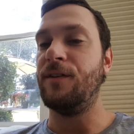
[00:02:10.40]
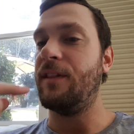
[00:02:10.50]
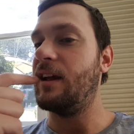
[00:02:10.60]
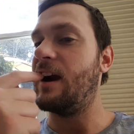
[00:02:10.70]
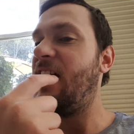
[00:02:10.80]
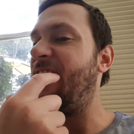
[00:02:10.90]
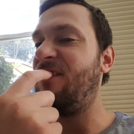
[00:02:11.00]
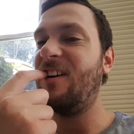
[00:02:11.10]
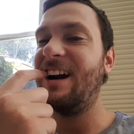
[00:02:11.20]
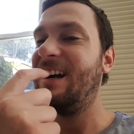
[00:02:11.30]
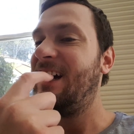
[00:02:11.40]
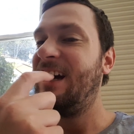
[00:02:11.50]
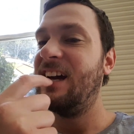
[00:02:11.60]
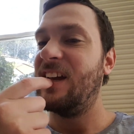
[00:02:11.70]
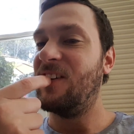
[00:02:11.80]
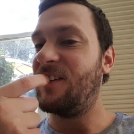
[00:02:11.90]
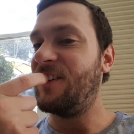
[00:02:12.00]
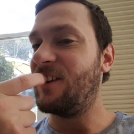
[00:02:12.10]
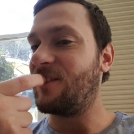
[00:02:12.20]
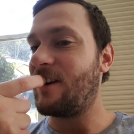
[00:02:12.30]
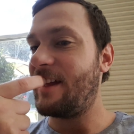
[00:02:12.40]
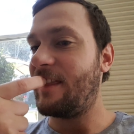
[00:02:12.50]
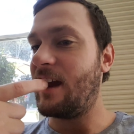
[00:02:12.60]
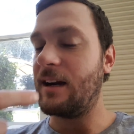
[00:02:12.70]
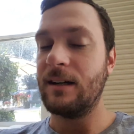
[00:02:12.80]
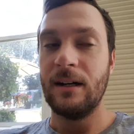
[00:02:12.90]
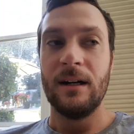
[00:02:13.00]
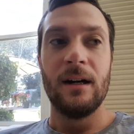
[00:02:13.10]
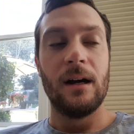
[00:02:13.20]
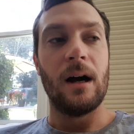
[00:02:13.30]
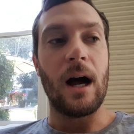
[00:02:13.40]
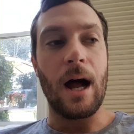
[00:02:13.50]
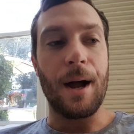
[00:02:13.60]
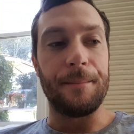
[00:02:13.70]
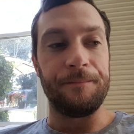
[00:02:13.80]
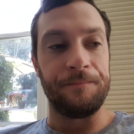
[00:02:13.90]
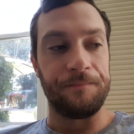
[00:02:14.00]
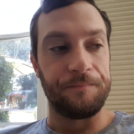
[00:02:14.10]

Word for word: you'll feel the air everywhere. You want to feel it right there. Um,